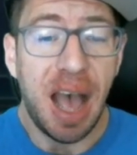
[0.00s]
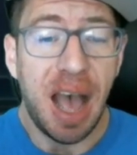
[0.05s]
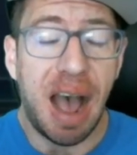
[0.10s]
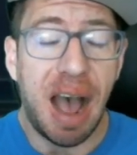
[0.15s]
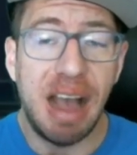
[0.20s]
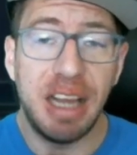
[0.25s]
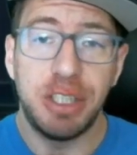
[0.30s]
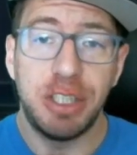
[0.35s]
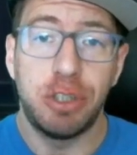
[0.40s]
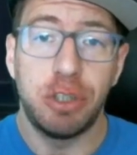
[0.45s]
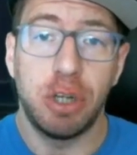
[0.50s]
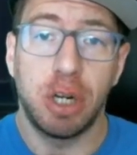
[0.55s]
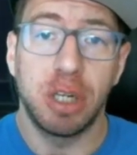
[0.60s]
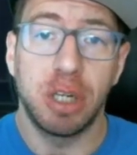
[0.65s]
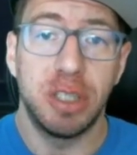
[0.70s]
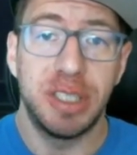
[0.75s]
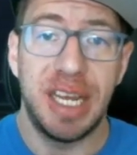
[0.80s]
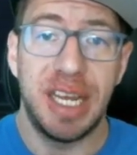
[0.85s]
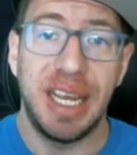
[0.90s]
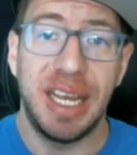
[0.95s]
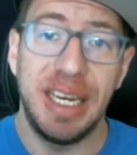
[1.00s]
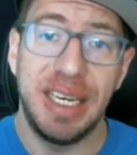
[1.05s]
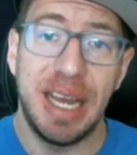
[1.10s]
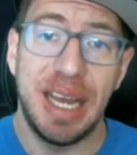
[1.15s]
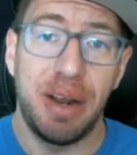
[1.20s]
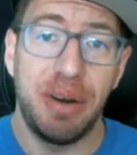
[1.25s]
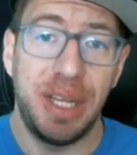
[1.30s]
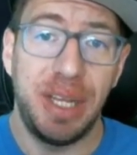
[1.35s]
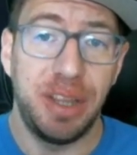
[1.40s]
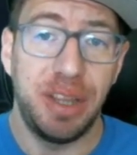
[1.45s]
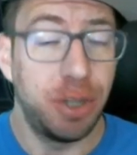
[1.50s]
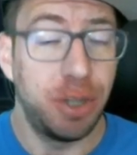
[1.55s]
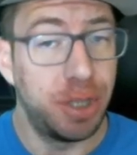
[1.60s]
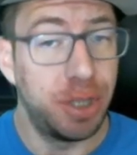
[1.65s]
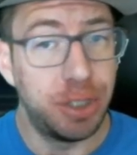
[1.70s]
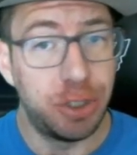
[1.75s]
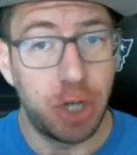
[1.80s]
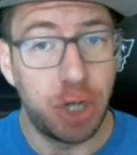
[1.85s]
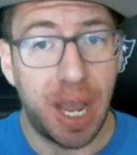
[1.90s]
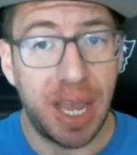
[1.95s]
I struggle taking down either
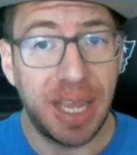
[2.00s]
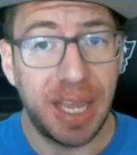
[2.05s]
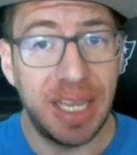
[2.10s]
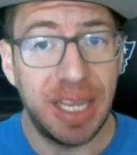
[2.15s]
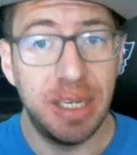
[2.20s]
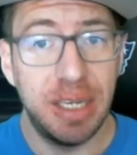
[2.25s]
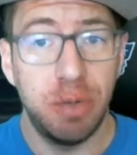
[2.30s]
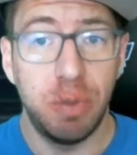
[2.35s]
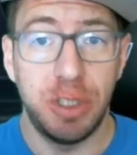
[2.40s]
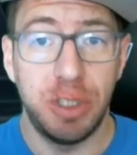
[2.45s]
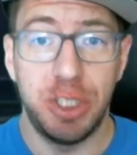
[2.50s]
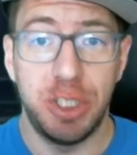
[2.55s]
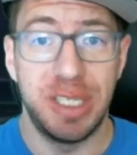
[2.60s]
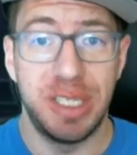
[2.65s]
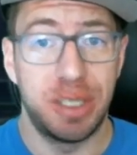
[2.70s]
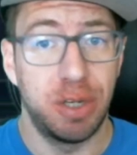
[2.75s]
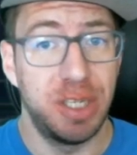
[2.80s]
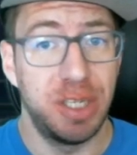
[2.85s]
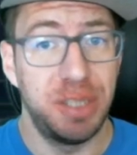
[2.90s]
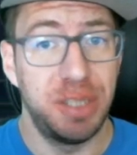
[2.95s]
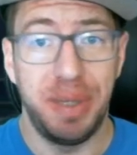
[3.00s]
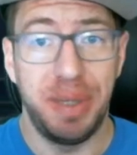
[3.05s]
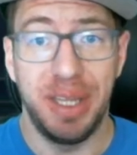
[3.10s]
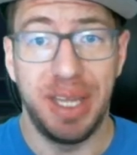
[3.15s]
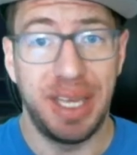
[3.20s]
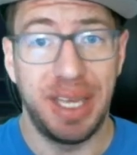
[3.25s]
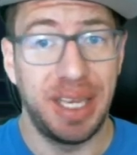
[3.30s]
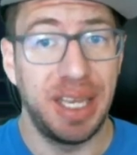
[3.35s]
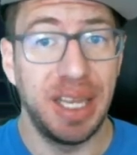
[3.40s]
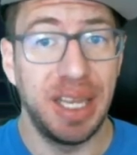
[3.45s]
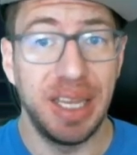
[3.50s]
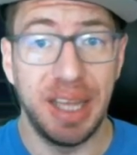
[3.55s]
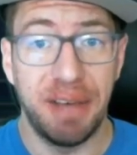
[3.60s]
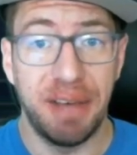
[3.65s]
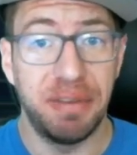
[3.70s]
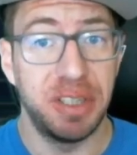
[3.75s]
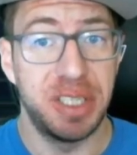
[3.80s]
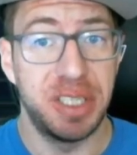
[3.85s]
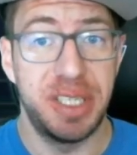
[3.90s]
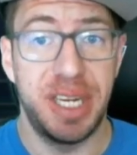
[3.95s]
the dragon, which is going to be like
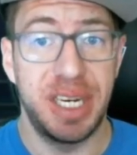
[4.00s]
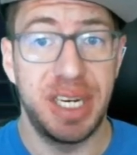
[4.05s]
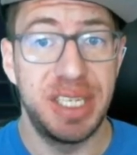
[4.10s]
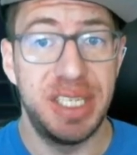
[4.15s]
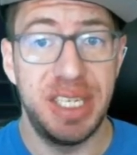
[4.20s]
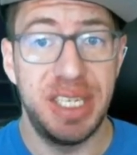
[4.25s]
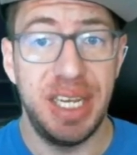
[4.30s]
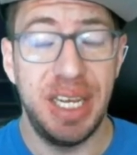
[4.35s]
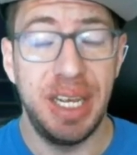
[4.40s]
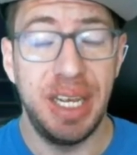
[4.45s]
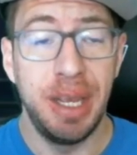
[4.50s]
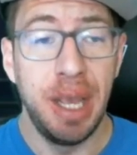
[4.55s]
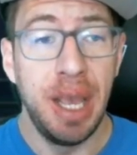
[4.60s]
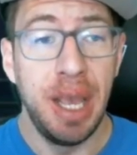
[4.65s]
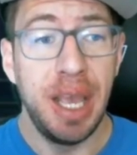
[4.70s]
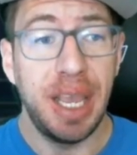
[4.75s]
level 60,